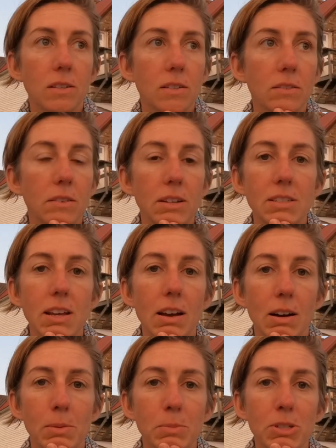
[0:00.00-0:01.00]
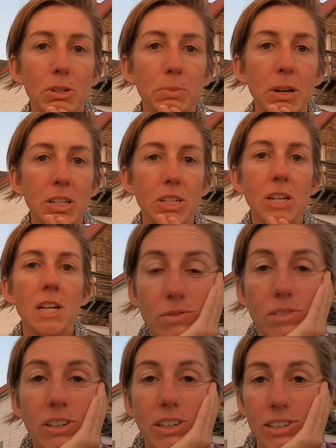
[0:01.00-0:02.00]
I say so much.
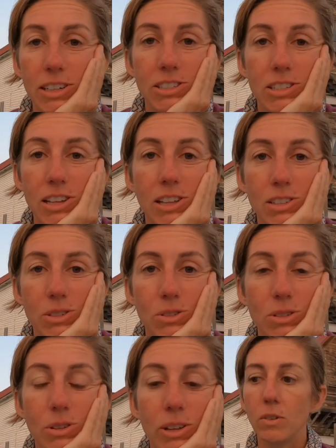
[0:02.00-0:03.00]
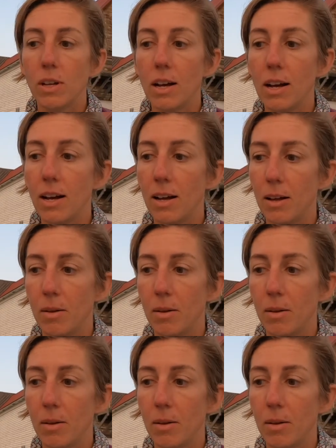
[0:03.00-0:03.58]
Why did I say that so slowly? Yeah,